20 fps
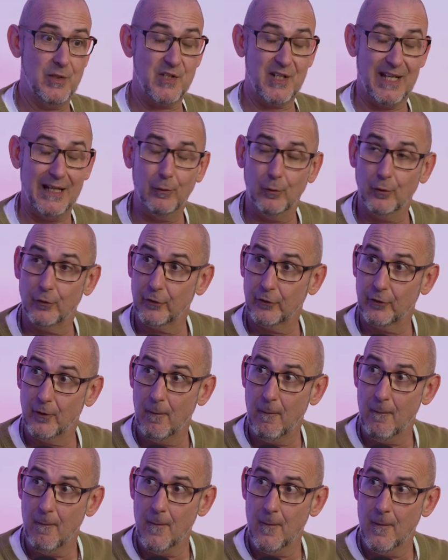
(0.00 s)
with skills.
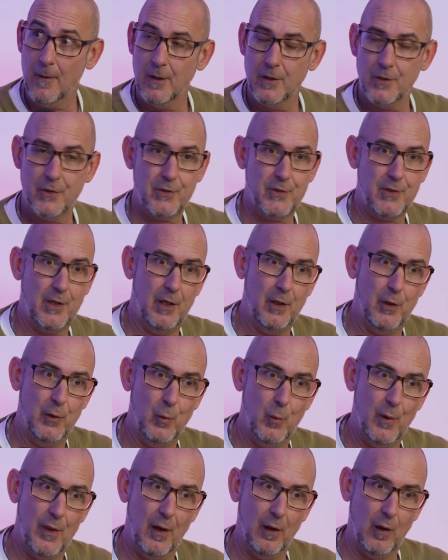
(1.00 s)

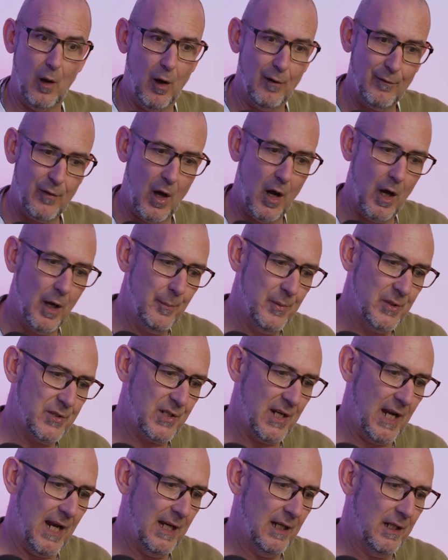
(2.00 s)
So with a lot of the
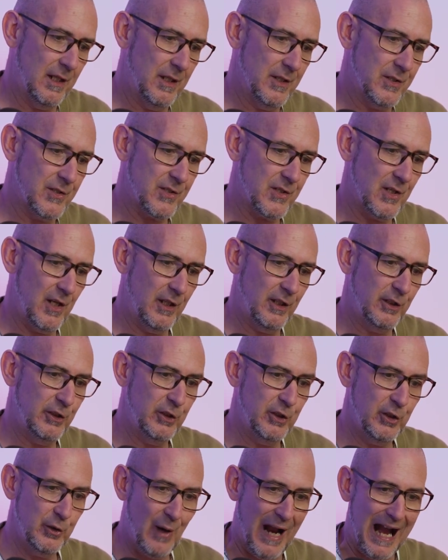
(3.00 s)
hyperscalers,
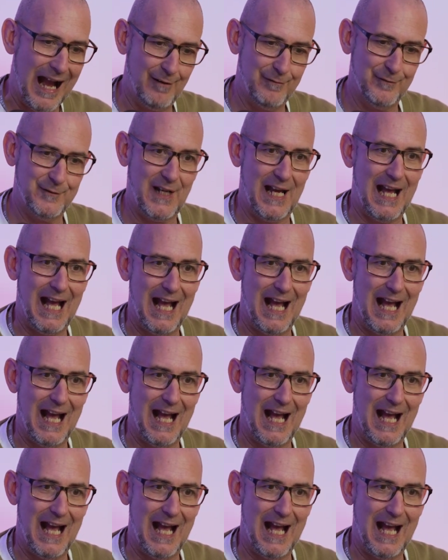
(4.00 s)
you have to